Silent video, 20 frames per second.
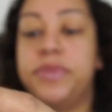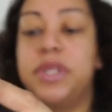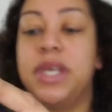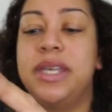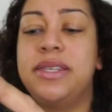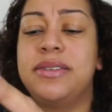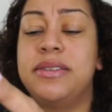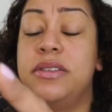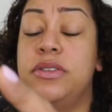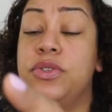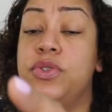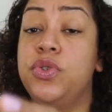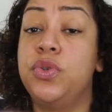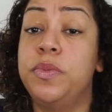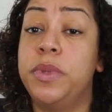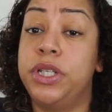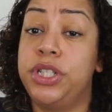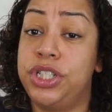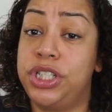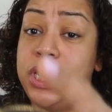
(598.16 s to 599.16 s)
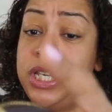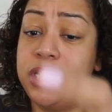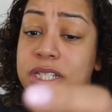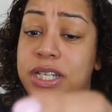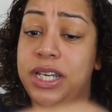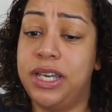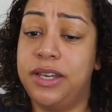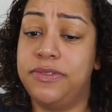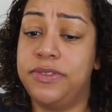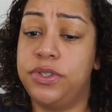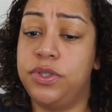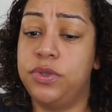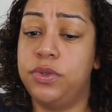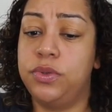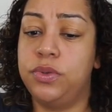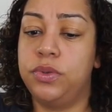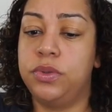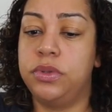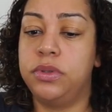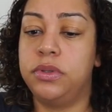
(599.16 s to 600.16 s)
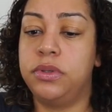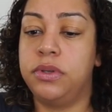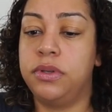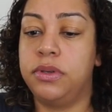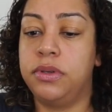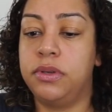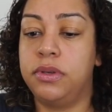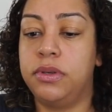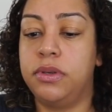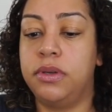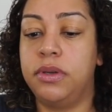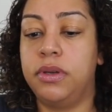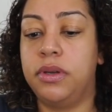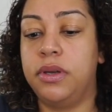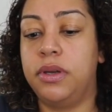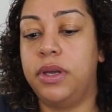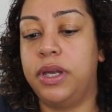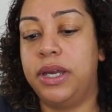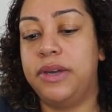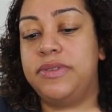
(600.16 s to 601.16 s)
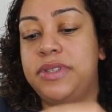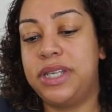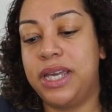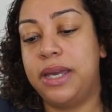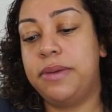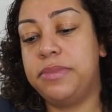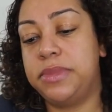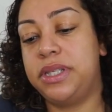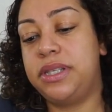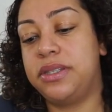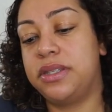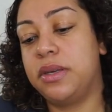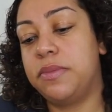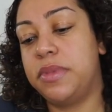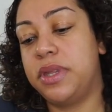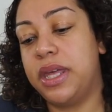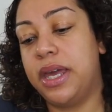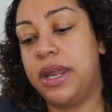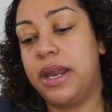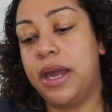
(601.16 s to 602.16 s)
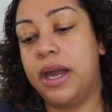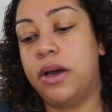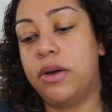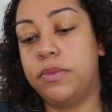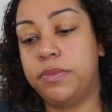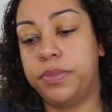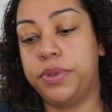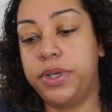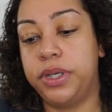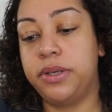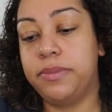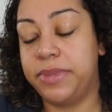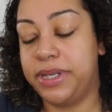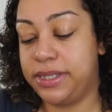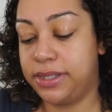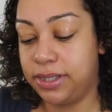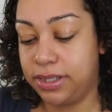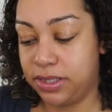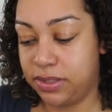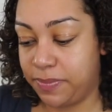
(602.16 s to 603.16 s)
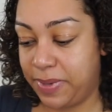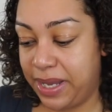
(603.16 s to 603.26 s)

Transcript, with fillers: Has a little too much change. I have to have to empty some of that out and put it in my son's